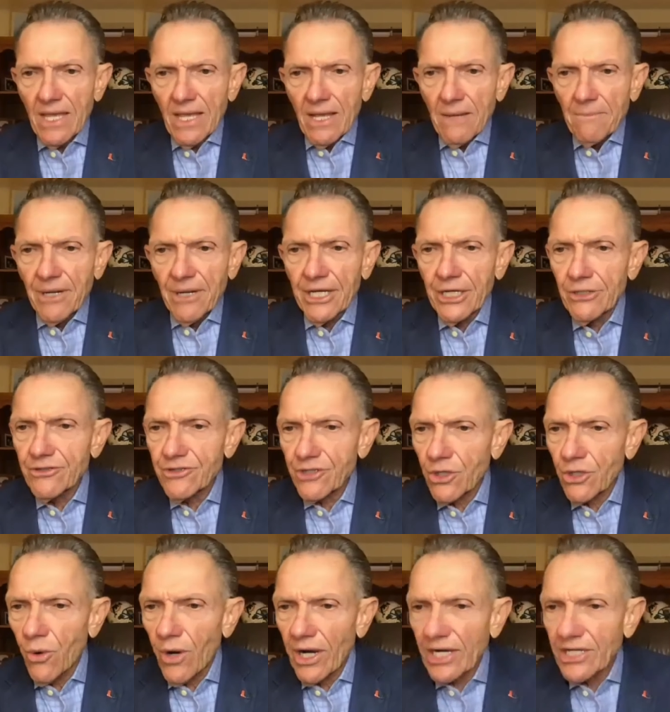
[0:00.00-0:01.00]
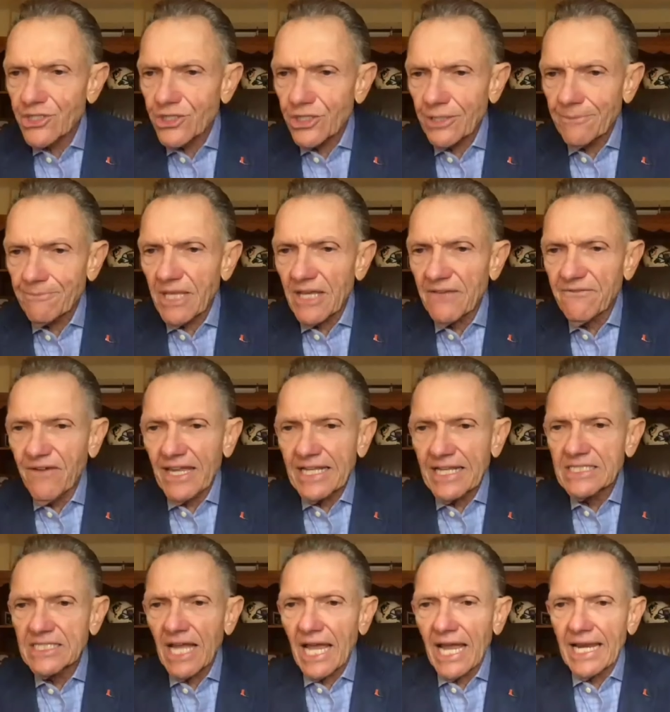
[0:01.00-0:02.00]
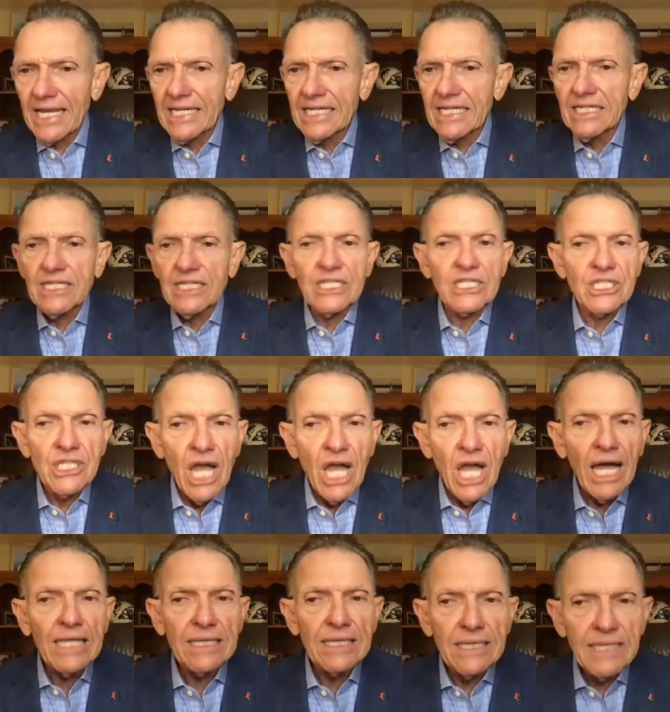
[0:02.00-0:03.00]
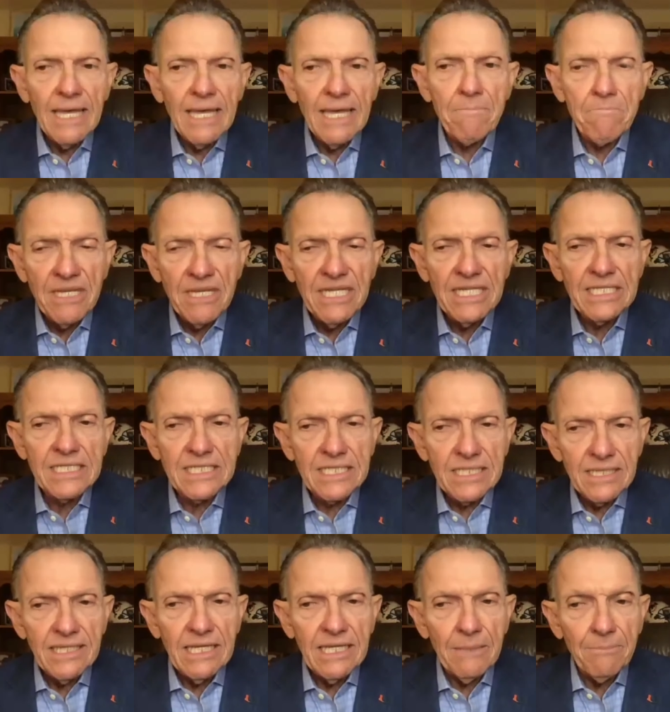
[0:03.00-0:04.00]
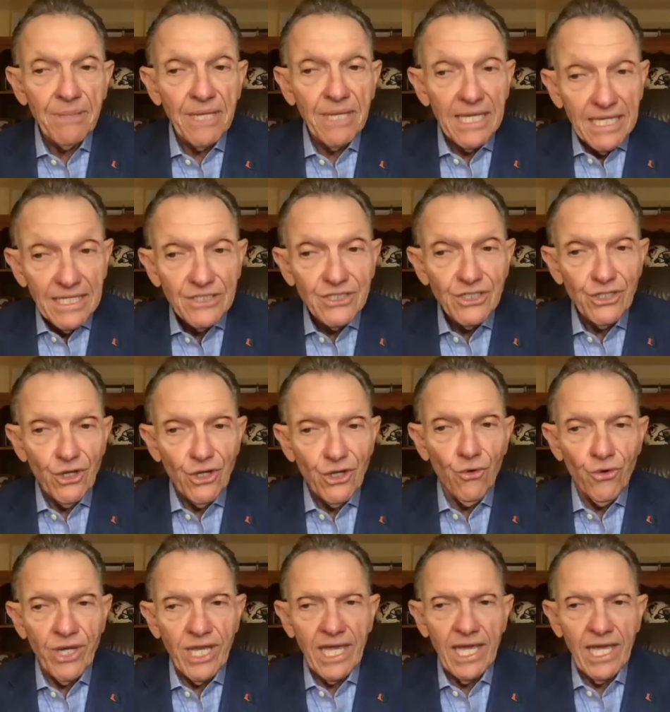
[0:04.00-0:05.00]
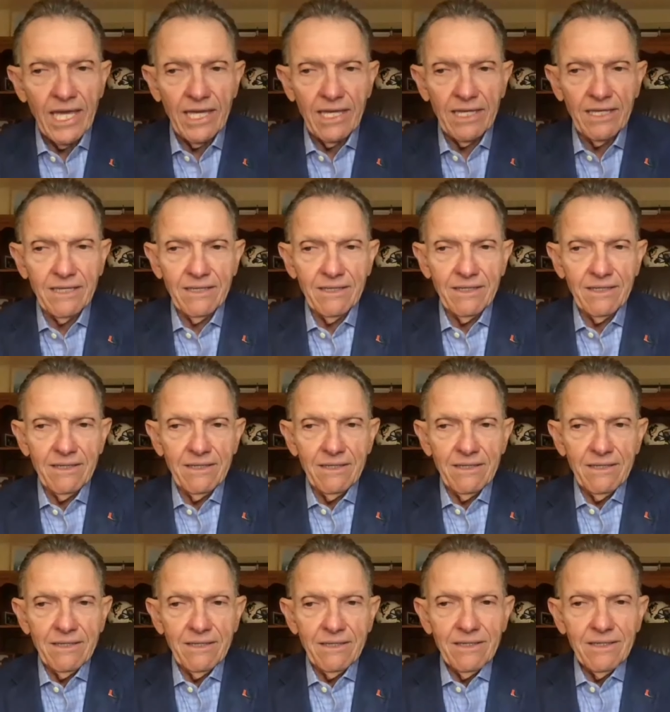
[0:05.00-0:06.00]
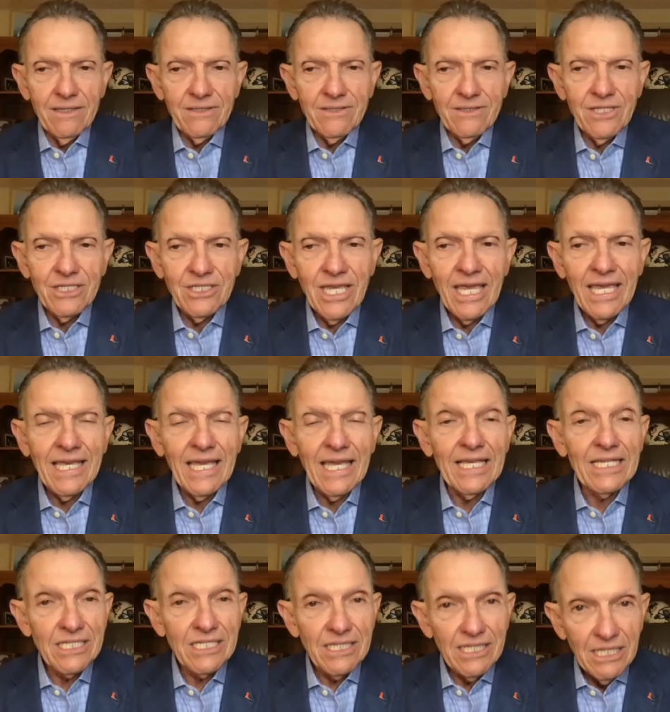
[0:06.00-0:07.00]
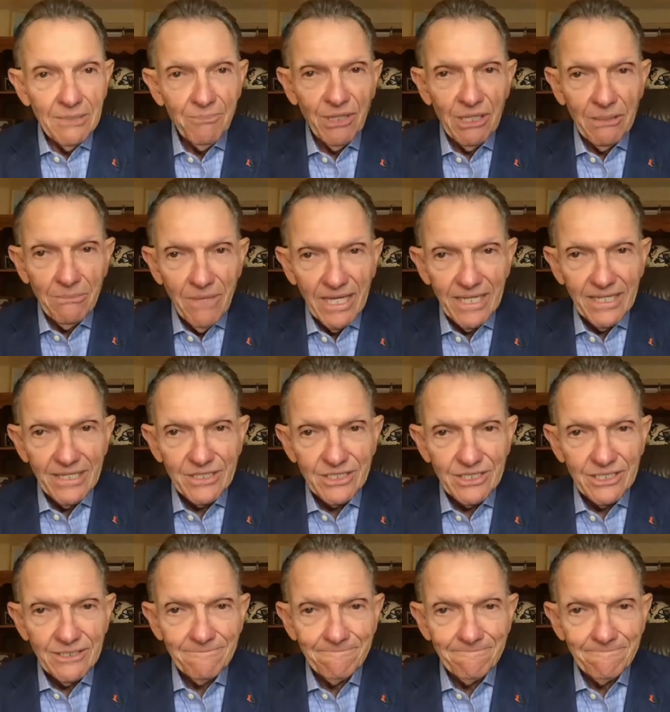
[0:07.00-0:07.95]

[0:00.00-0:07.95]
But here's the question. If anxiety does not let me sleep, is it okay to take a sleeping medicine?